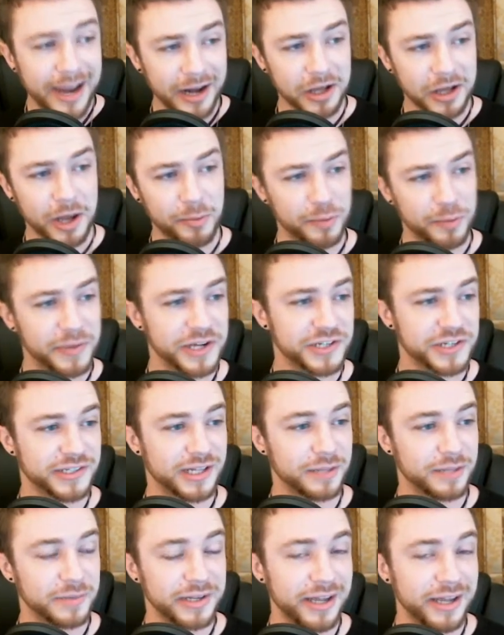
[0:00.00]
a couple pages
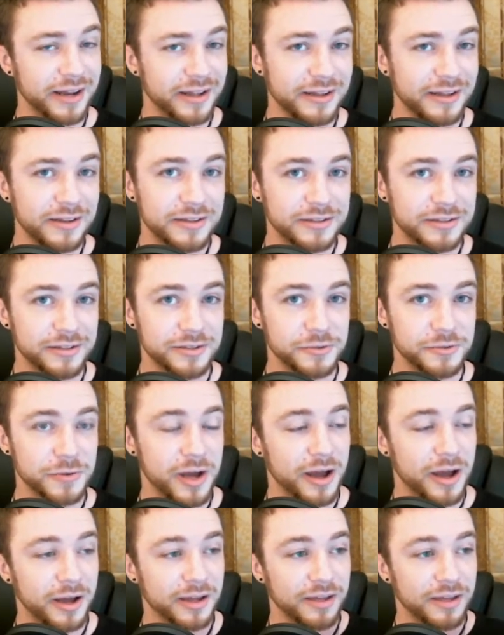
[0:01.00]
at the beginning
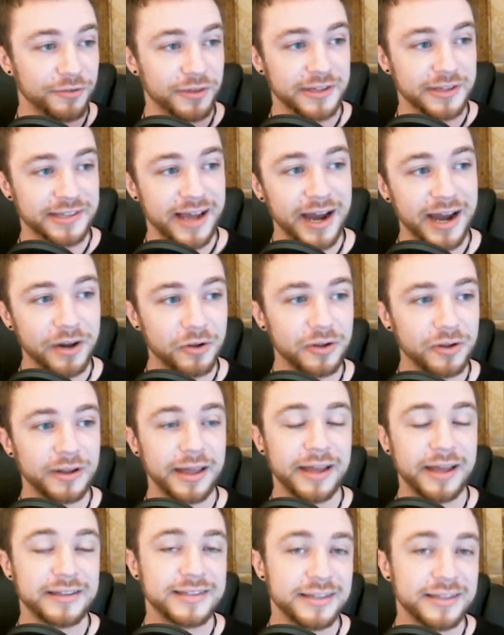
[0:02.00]
to give you the title
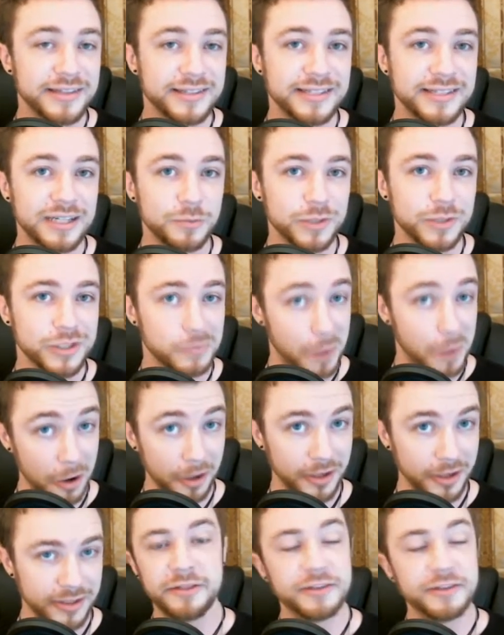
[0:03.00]
and set the scene with some
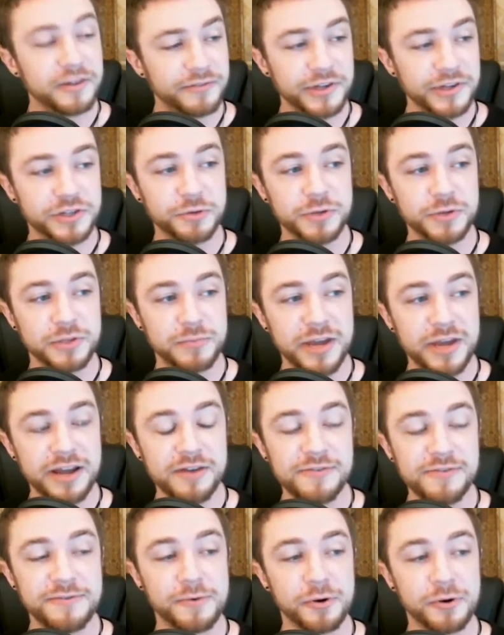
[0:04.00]
art. The adventure was
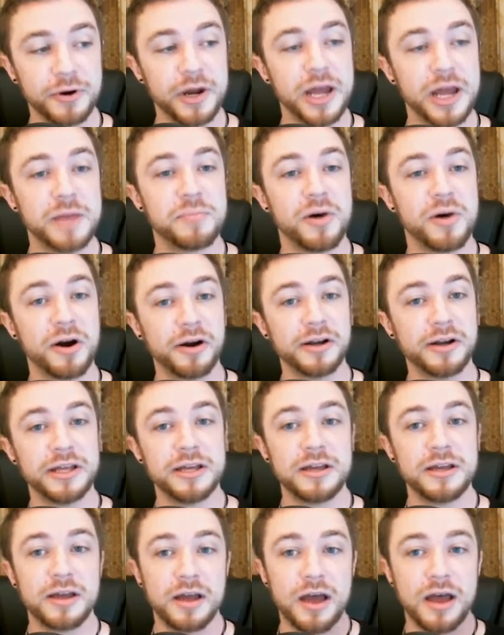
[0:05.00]
made for a
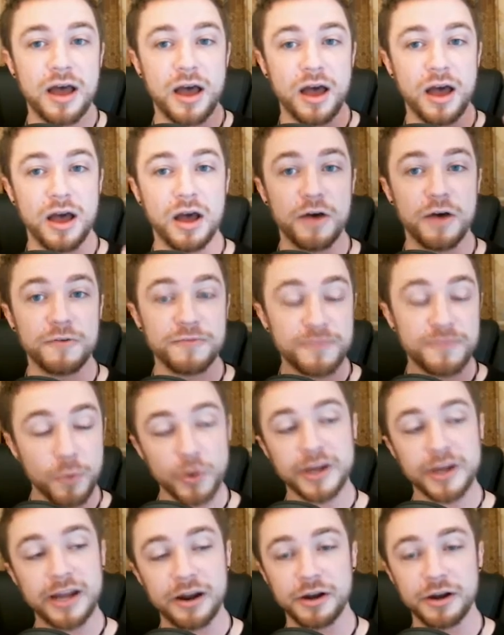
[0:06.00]
party of
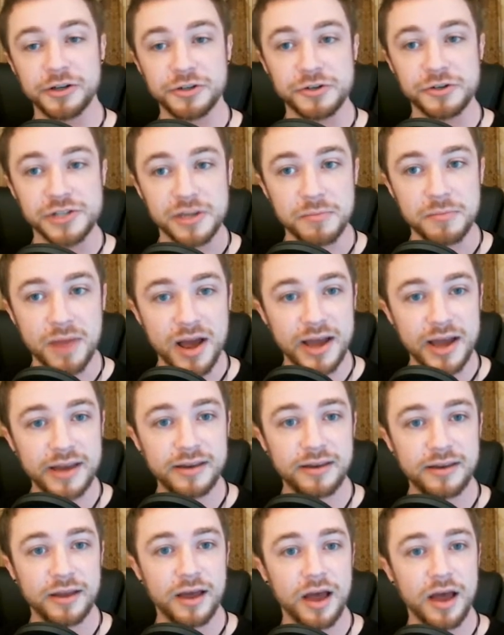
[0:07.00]
4 characters in
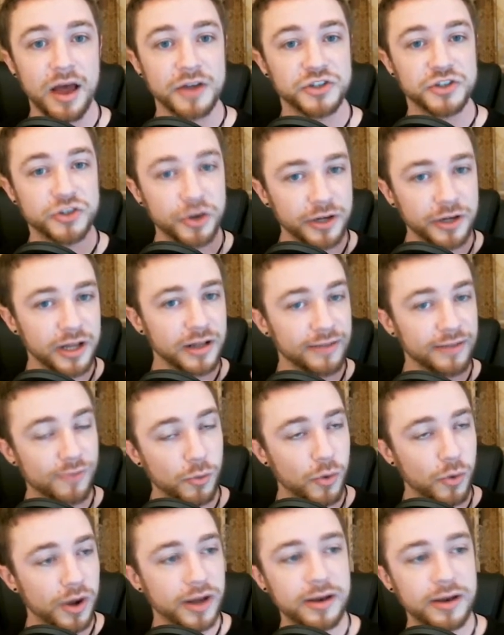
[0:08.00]
mind, starting at
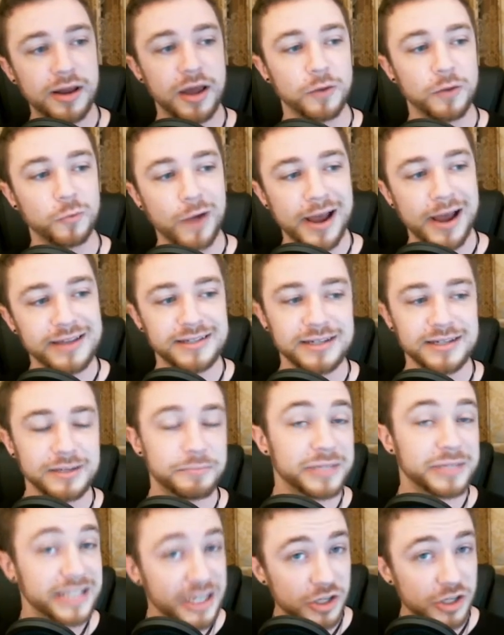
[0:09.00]
level 1 and rising
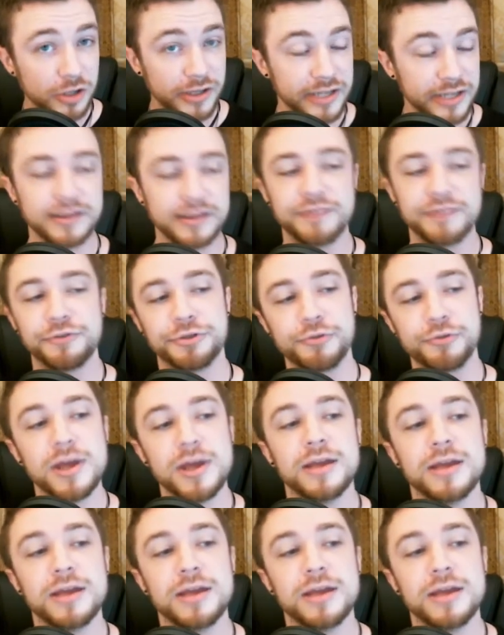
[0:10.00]
potentially to level 3.